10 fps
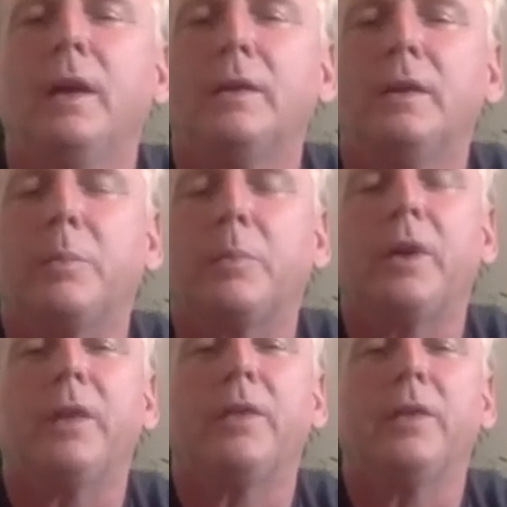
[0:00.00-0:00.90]
Deep
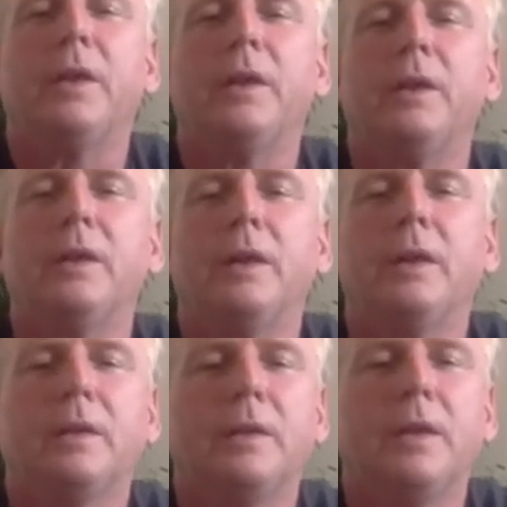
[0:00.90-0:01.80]
breath in,
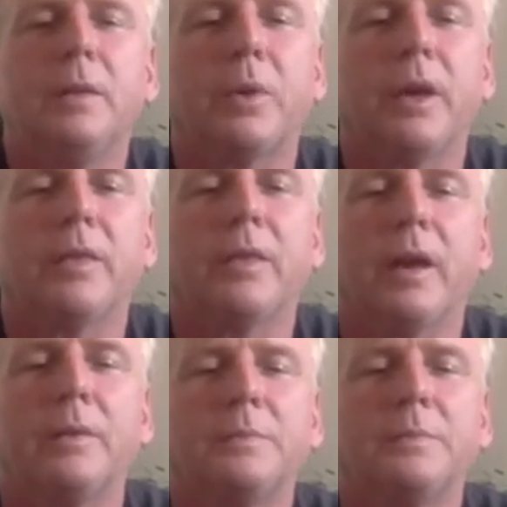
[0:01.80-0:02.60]
deep breath out.